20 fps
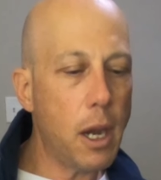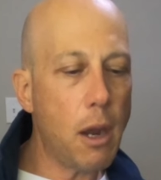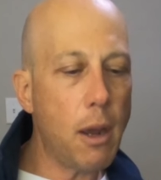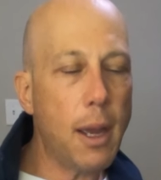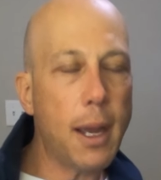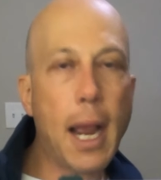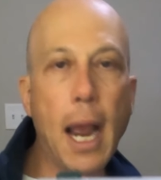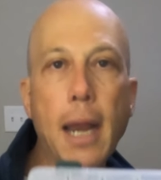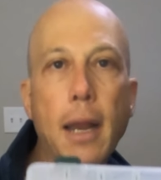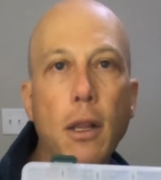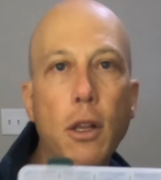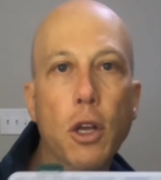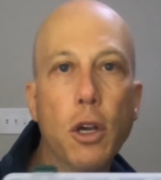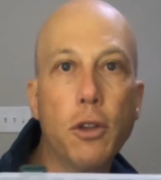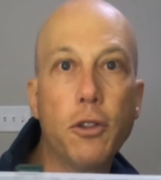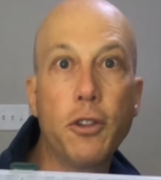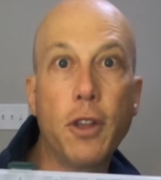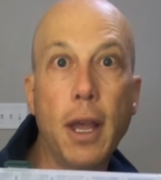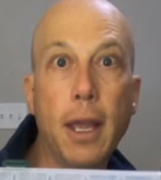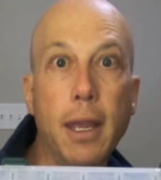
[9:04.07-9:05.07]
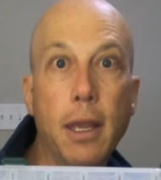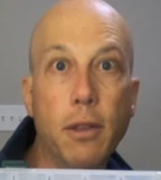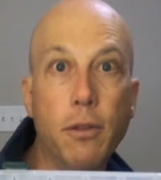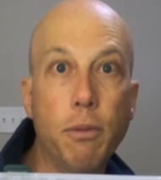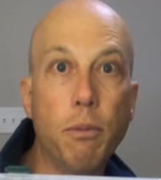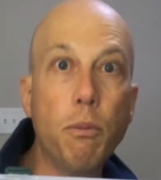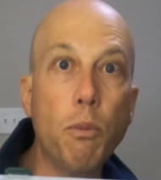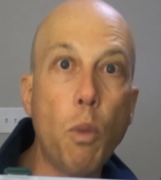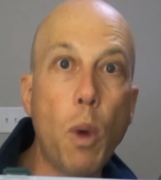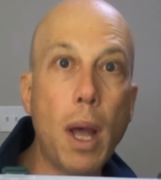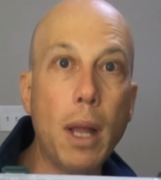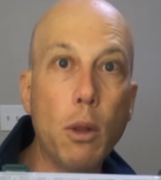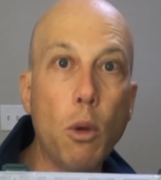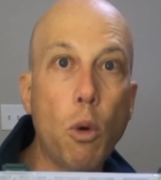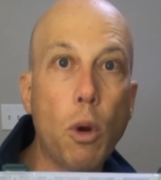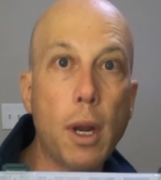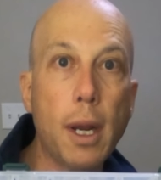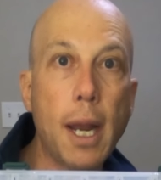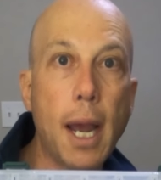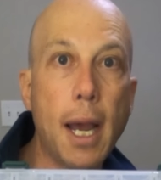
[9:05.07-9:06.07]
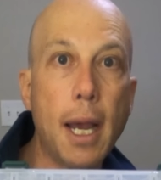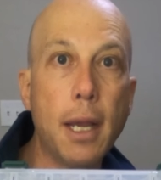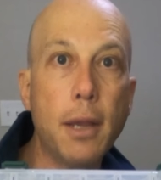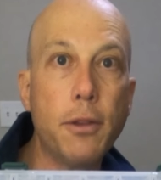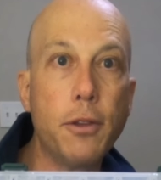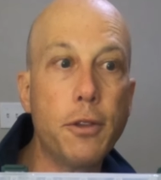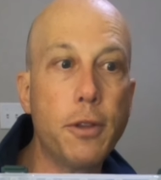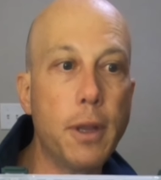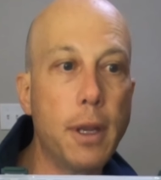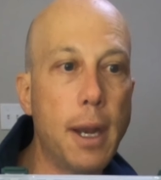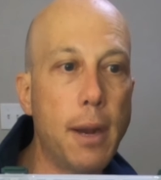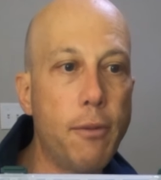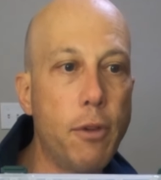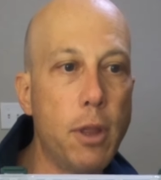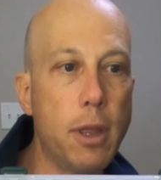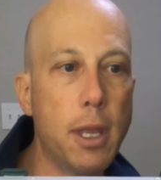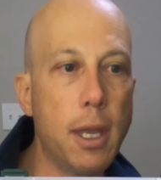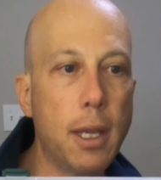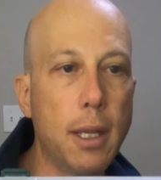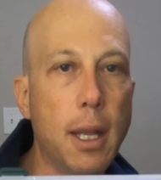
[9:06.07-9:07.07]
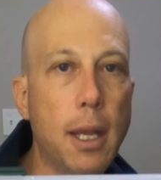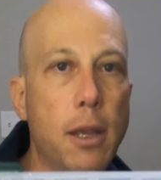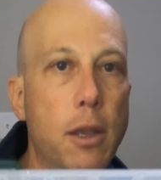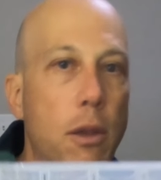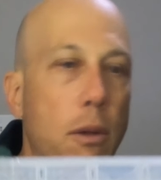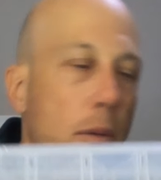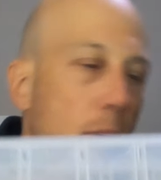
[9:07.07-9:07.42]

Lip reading: you know, it kind of looks like it's well organized and everything like